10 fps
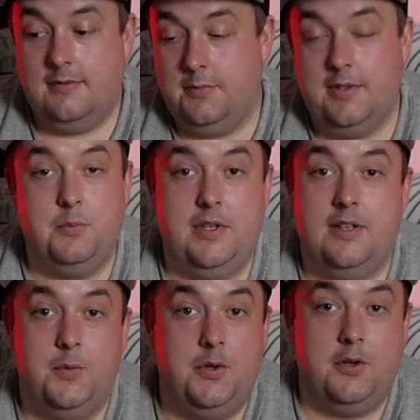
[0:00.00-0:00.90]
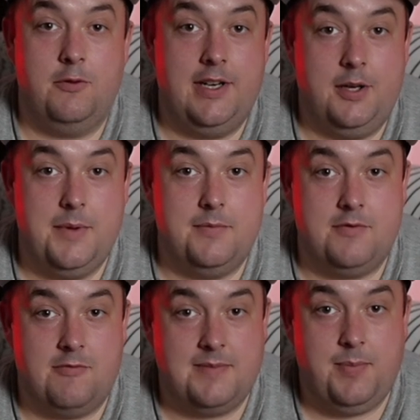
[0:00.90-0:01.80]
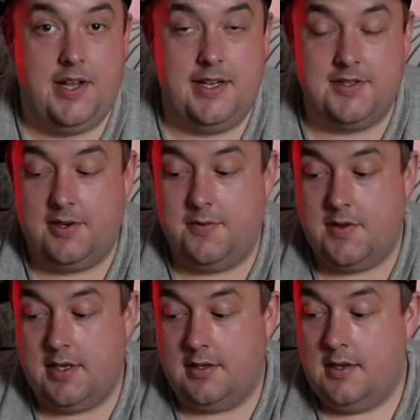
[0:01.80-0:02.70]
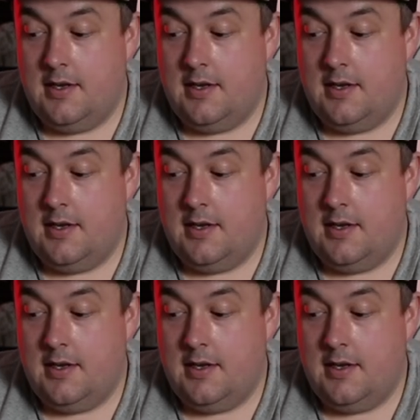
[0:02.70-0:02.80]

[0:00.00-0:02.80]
we, we can, we're not really going to be able to rest players, I don't think.